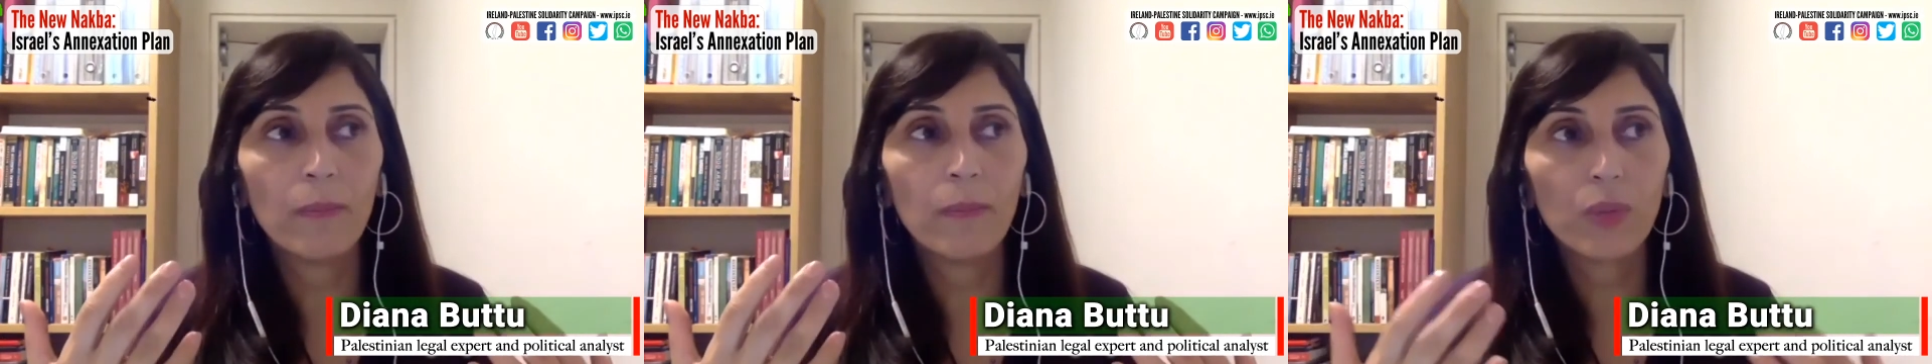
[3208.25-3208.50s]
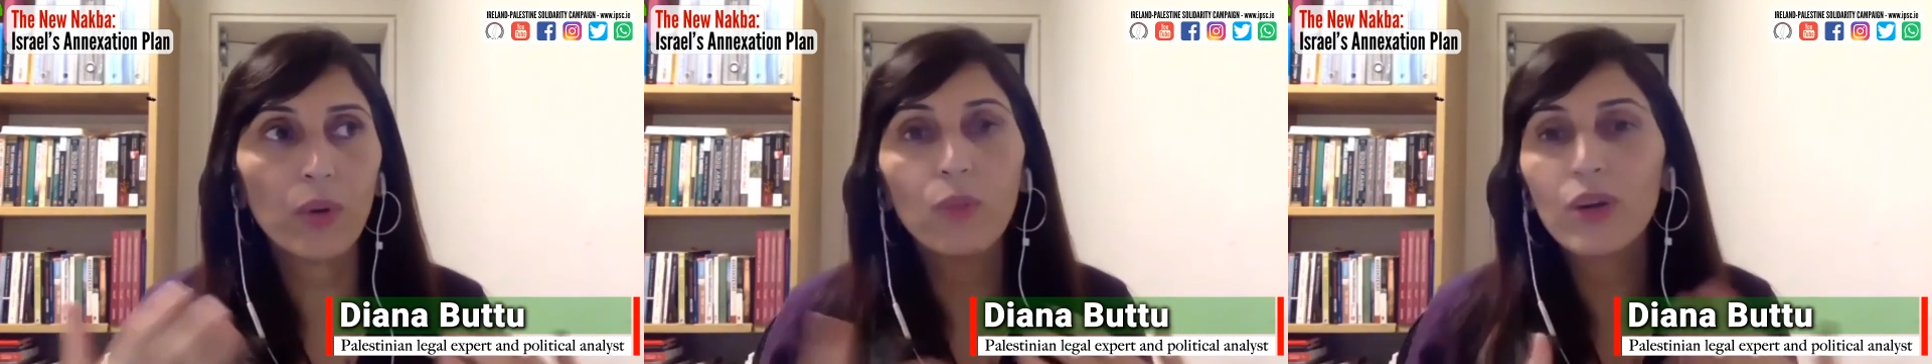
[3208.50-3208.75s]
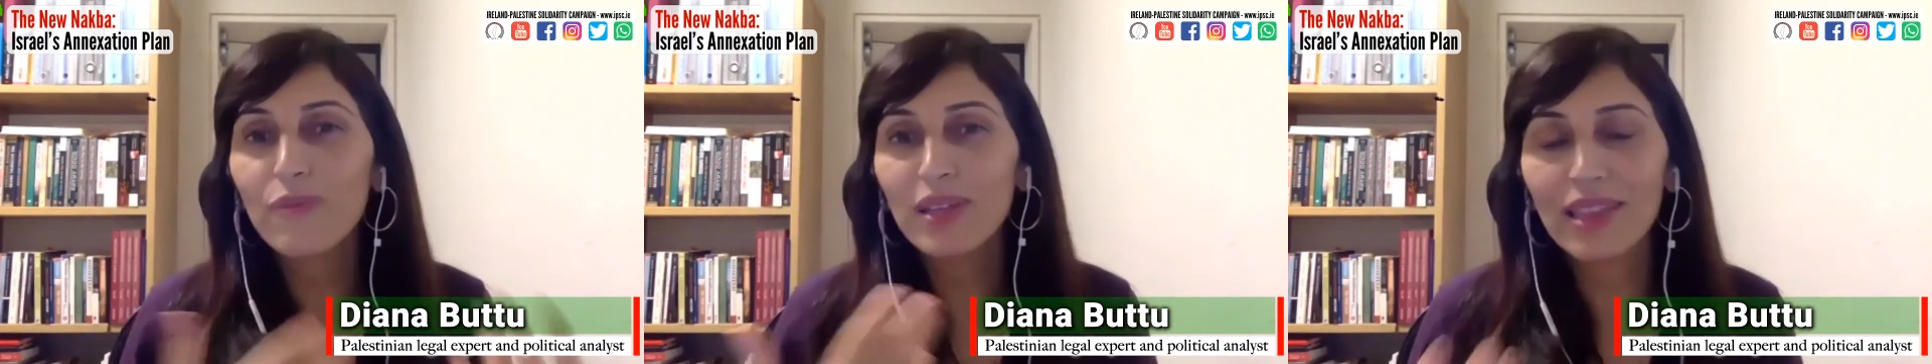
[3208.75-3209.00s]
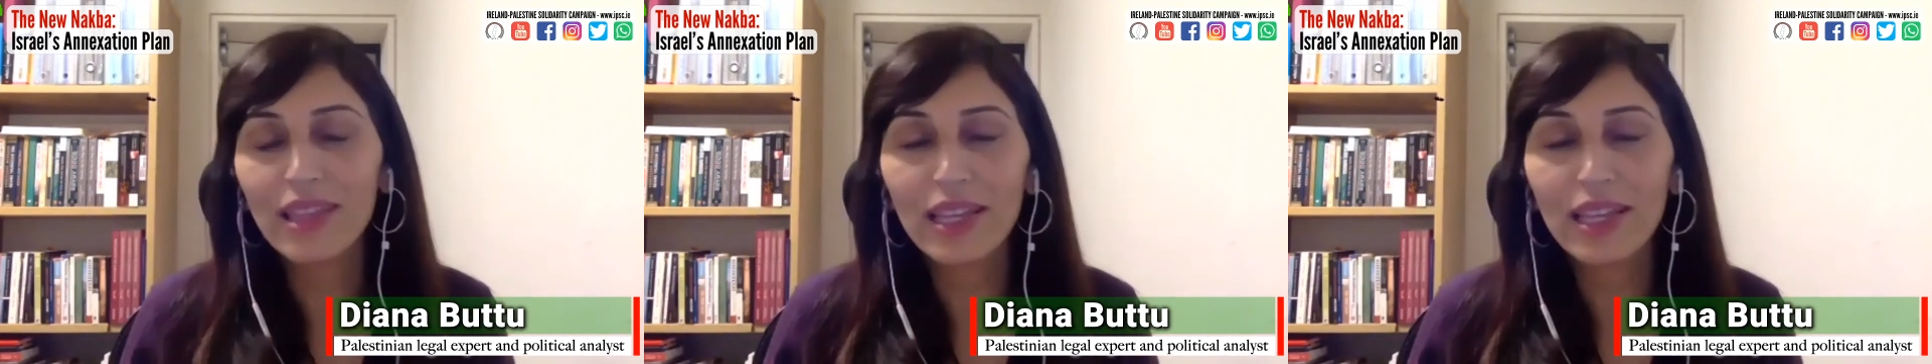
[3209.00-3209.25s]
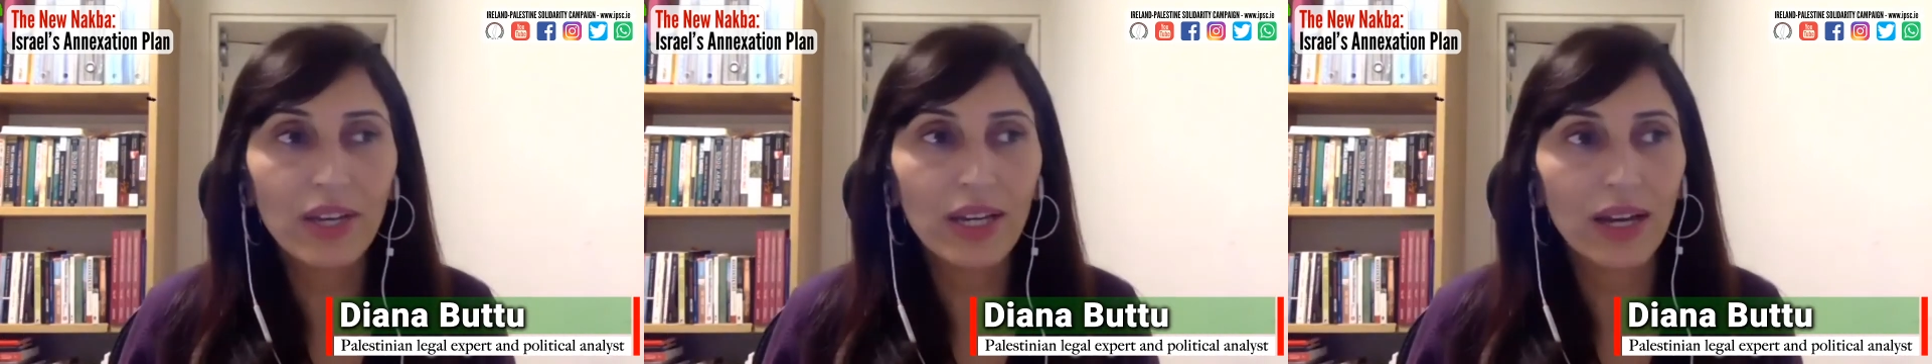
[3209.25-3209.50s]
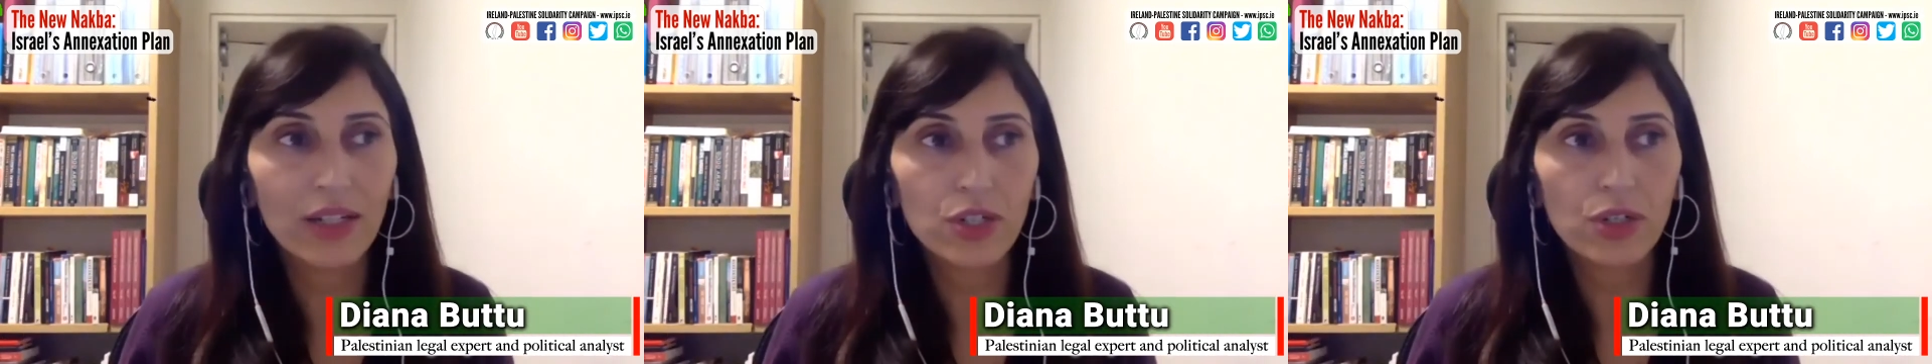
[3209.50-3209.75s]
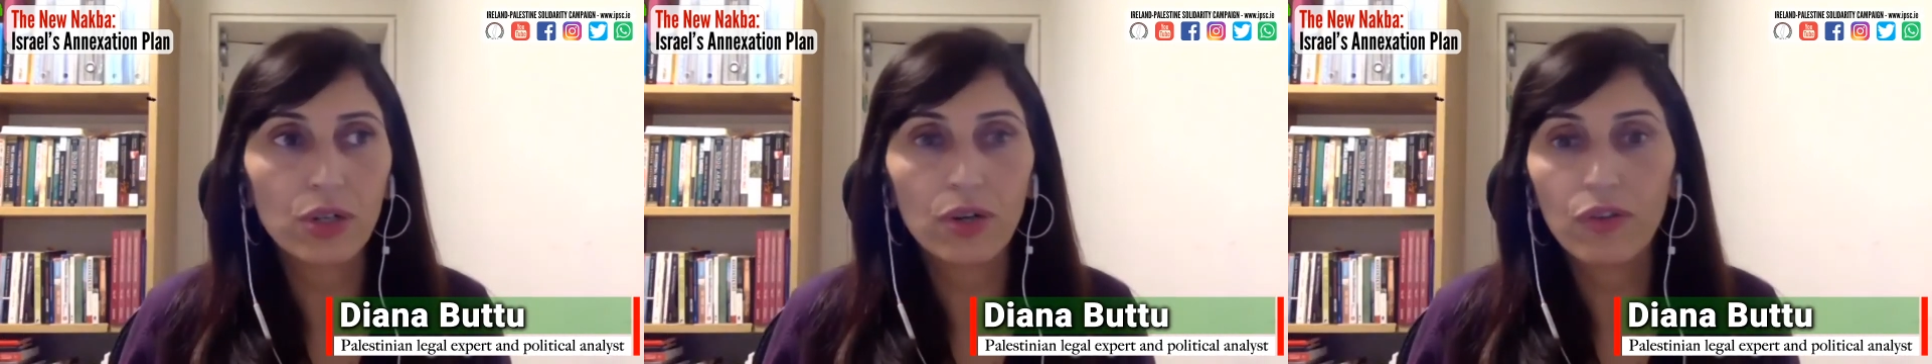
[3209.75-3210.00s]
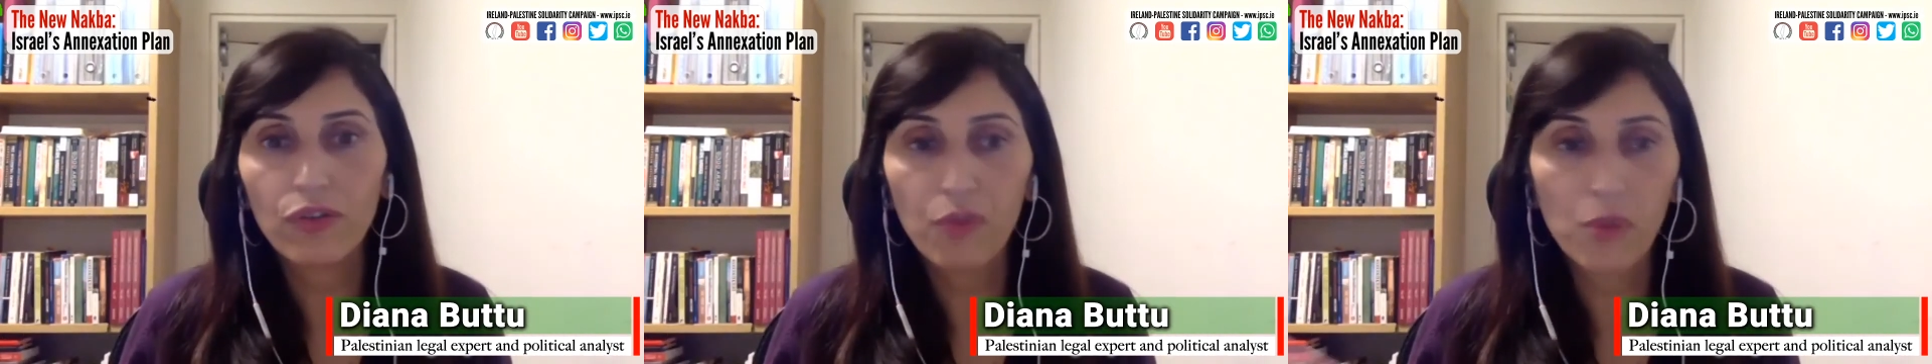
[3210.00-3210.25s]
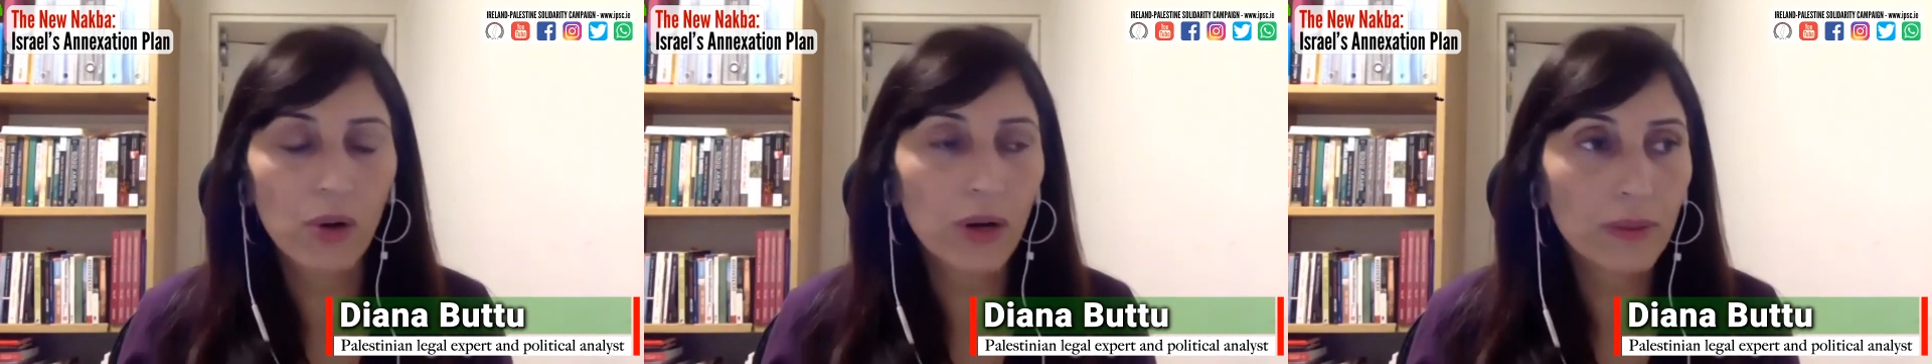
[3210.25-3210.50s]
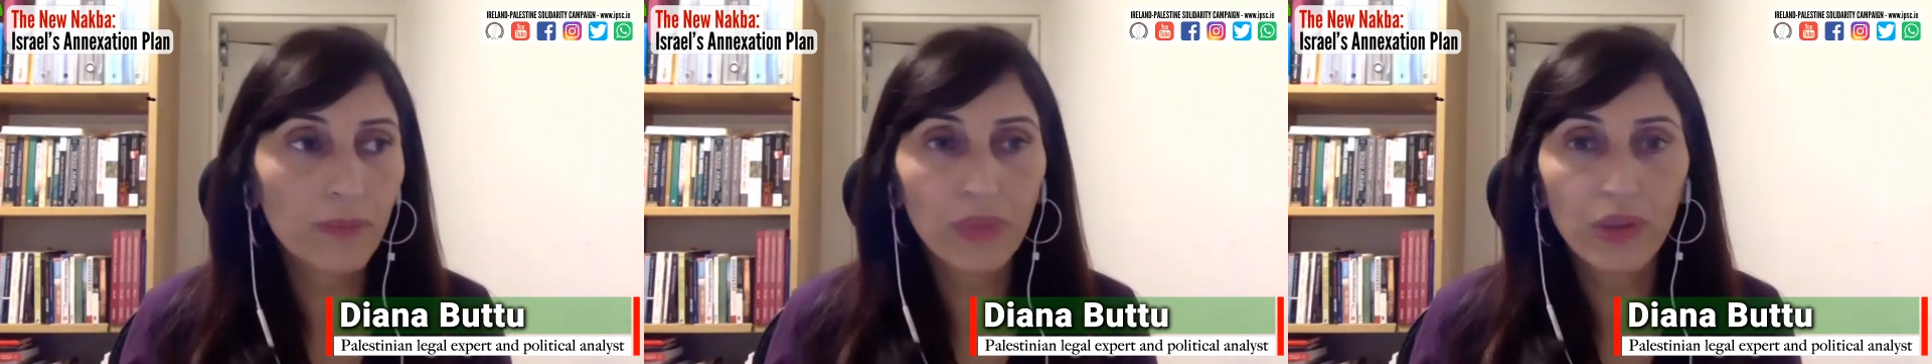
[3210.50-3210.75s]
we've been living under for